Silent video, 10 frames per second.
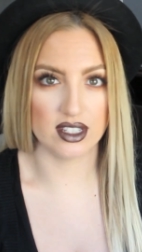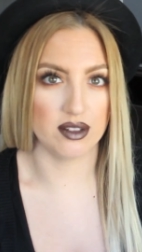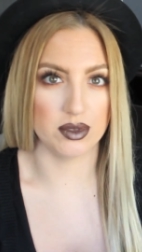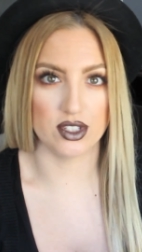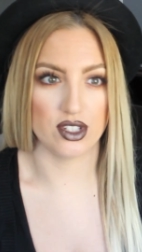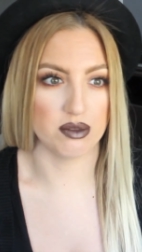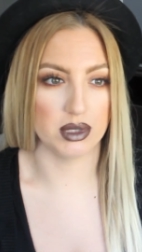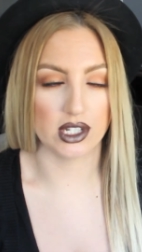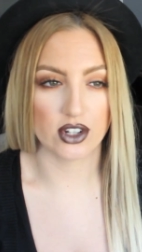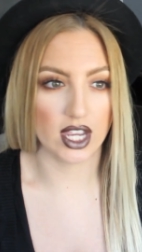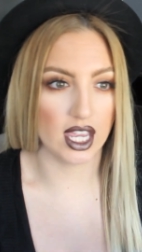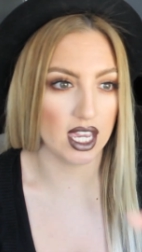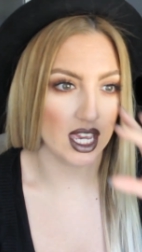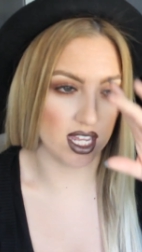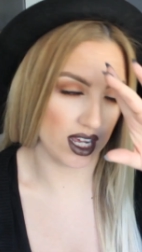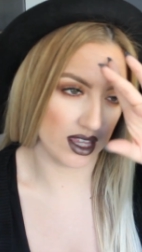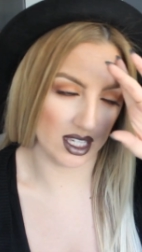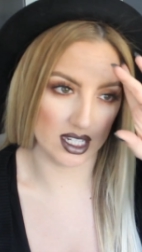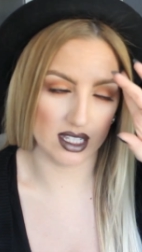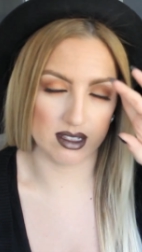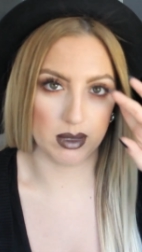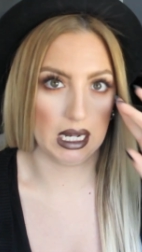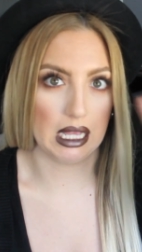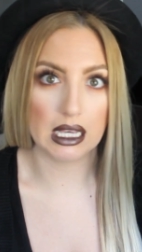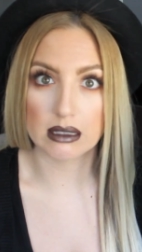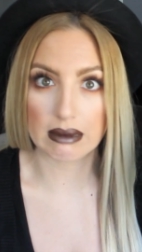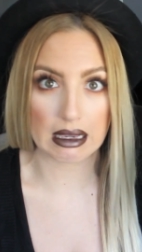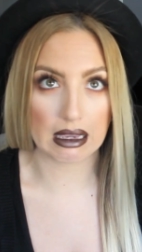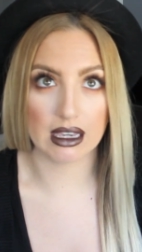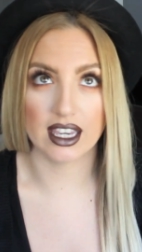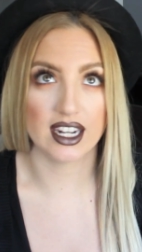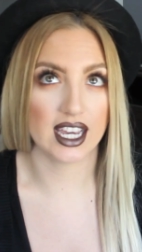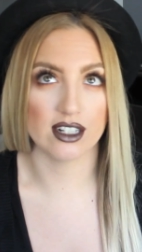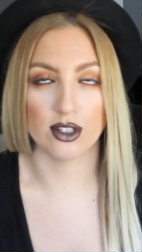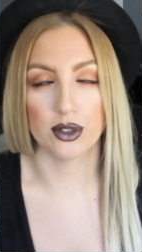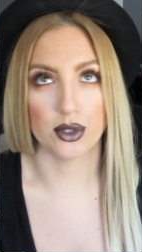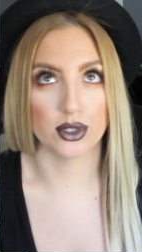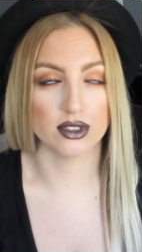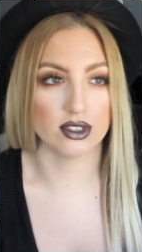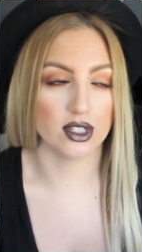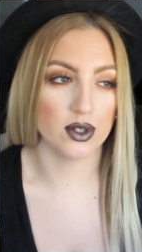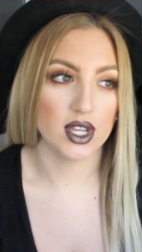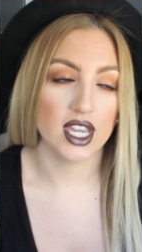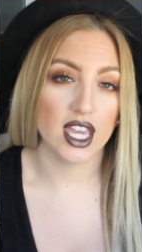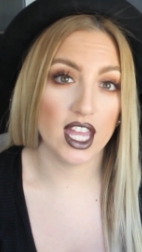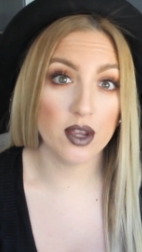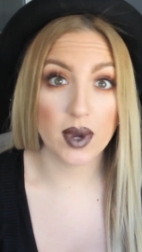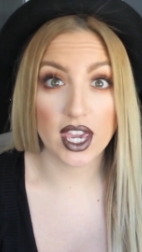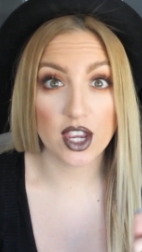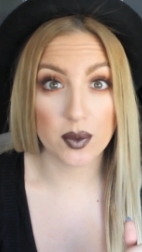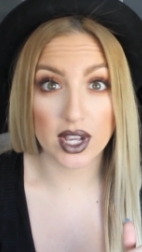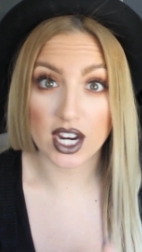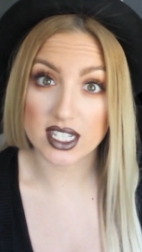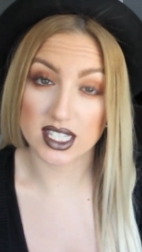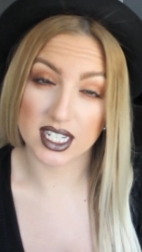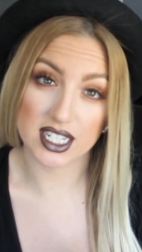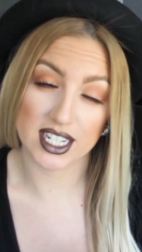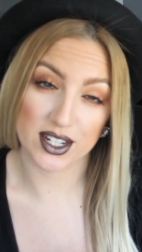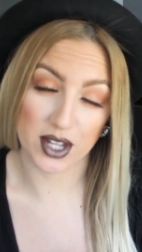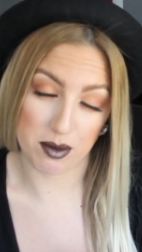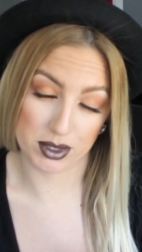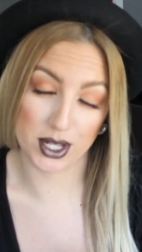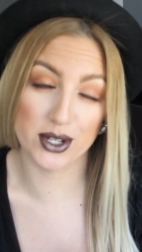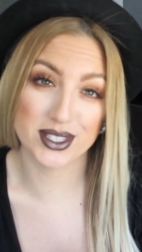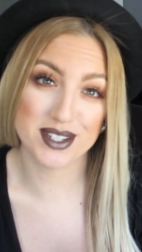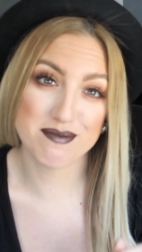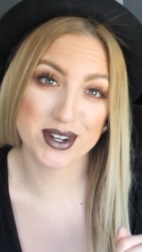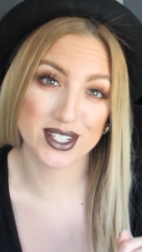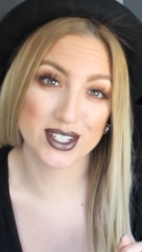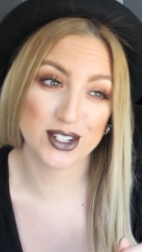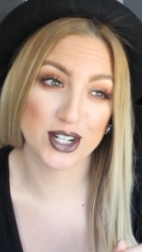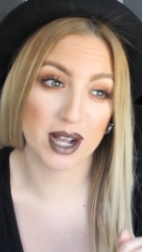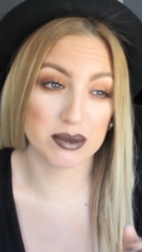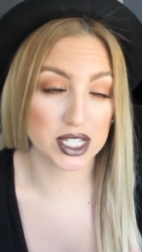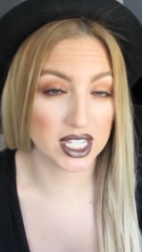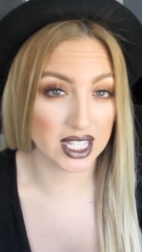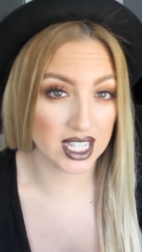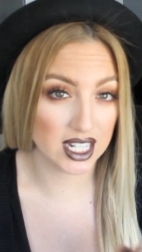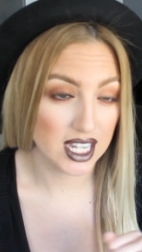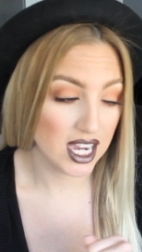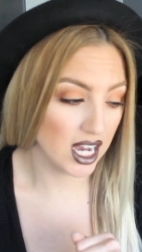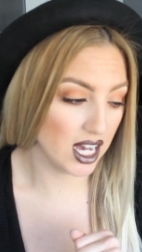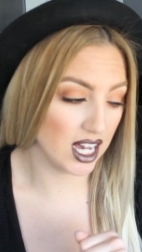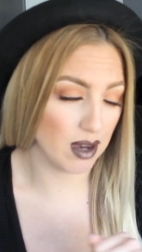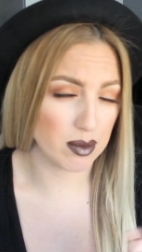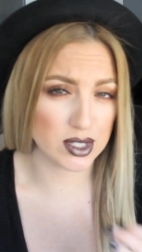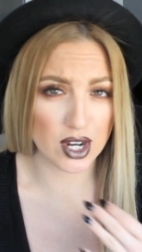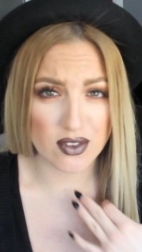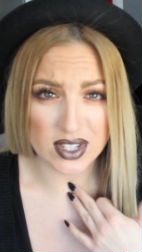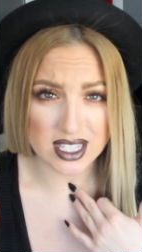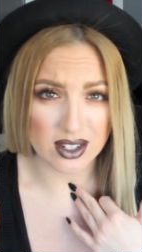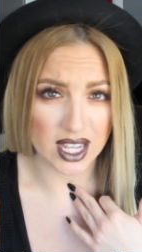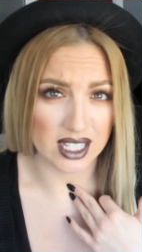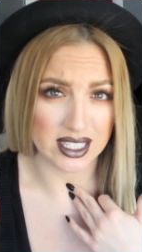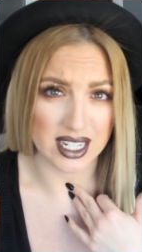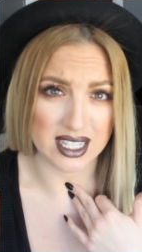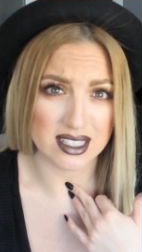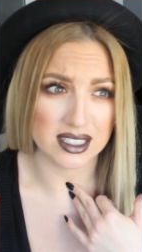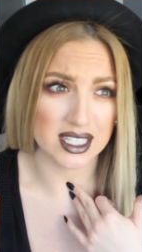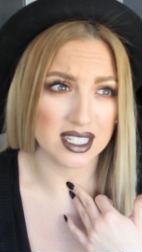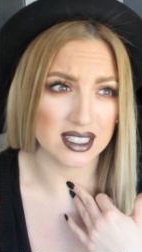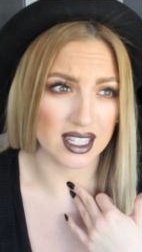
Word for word: It was just blurry, and I think I need somebody to help me, and I don't know, girl. So anyway, here we are, sitting down up close and personal. I'm chilling. Um, I'm sorry if I sound hella nasally.